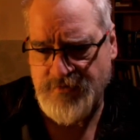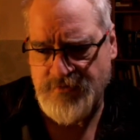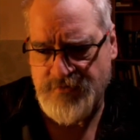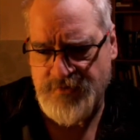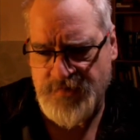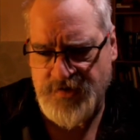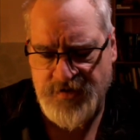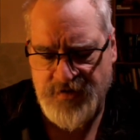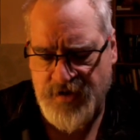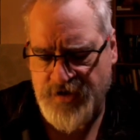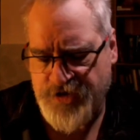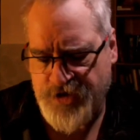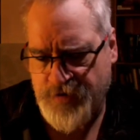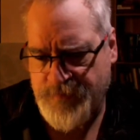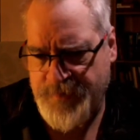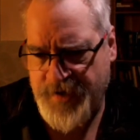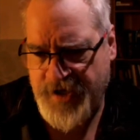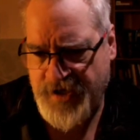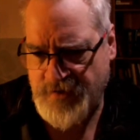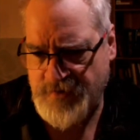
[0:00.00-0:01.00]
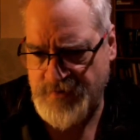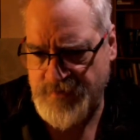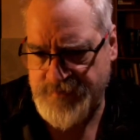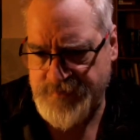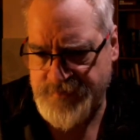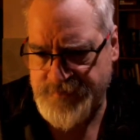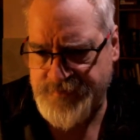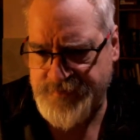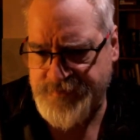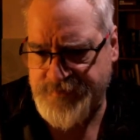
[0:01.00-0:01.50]
It's not your pain.
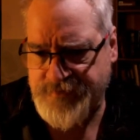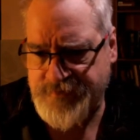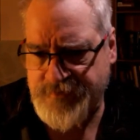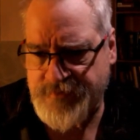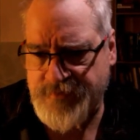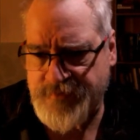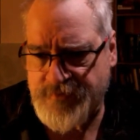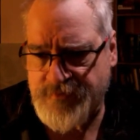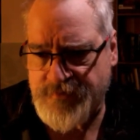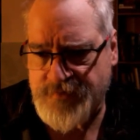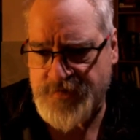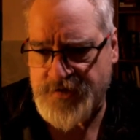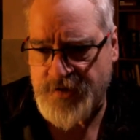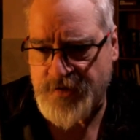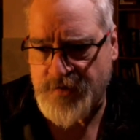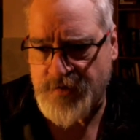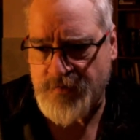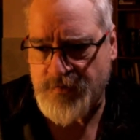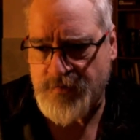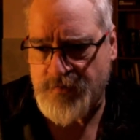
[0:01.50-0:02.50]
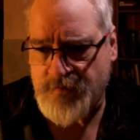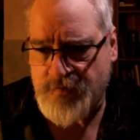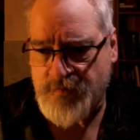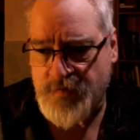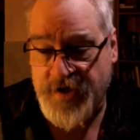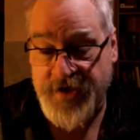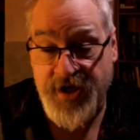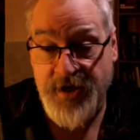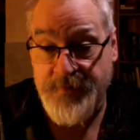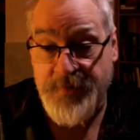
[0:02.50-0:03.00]
So
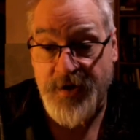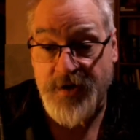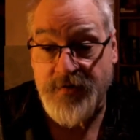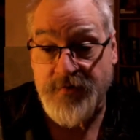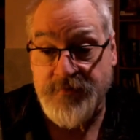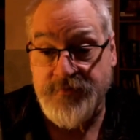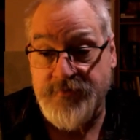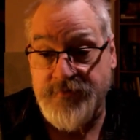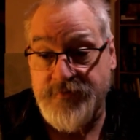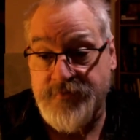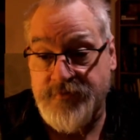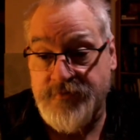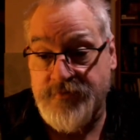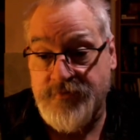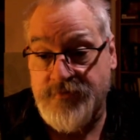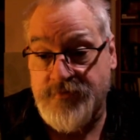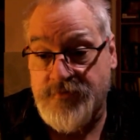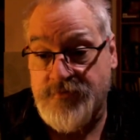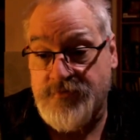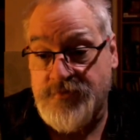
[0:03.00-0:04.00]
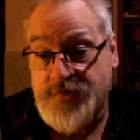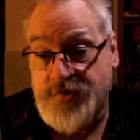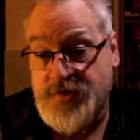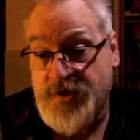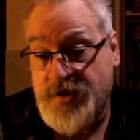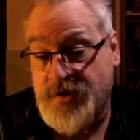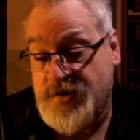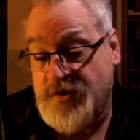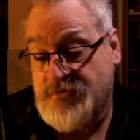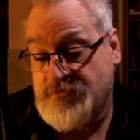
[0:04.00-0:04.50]
why keep it? You
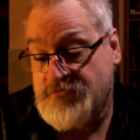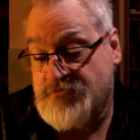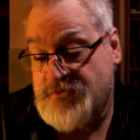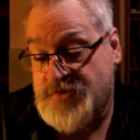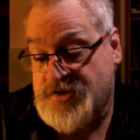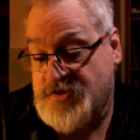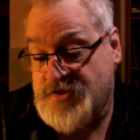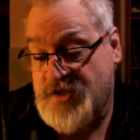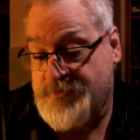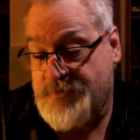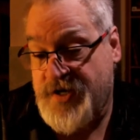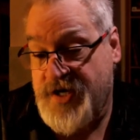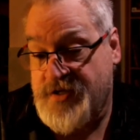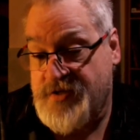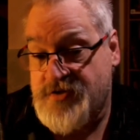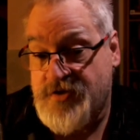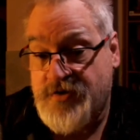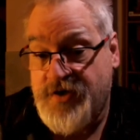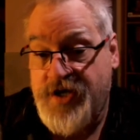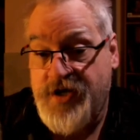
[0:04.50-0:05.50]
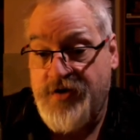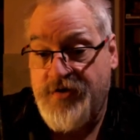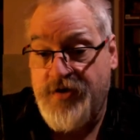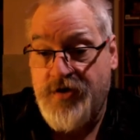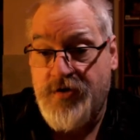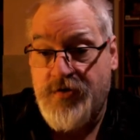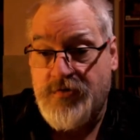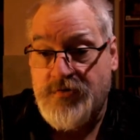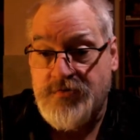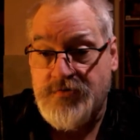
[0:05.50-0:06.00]
say, it's not mine. So here you
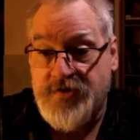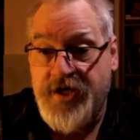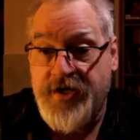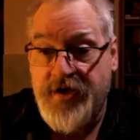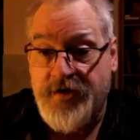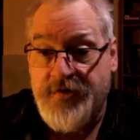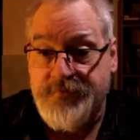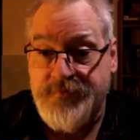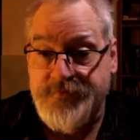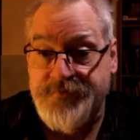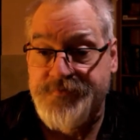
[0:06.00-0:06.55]
go. Take it.